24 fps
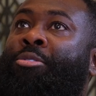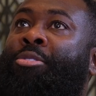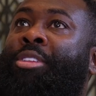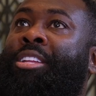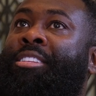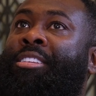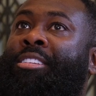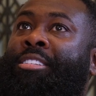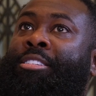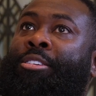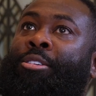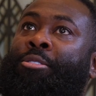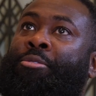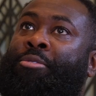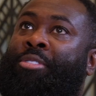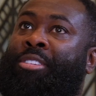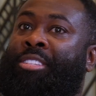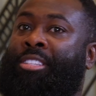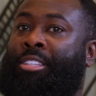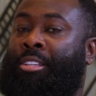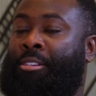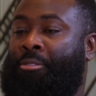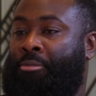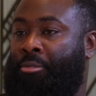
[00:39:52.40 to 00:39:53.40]
authentic self
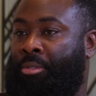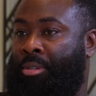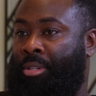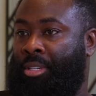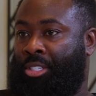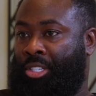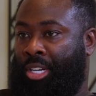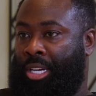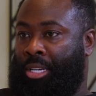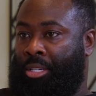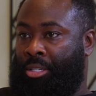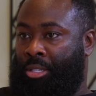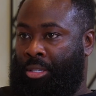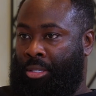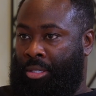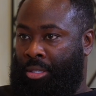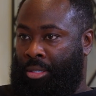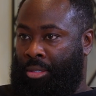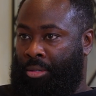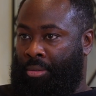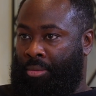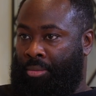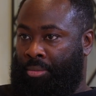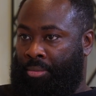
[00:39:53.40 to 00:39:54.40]
is different? It
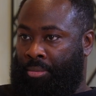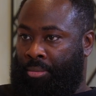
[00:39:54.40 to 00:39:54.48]
changes?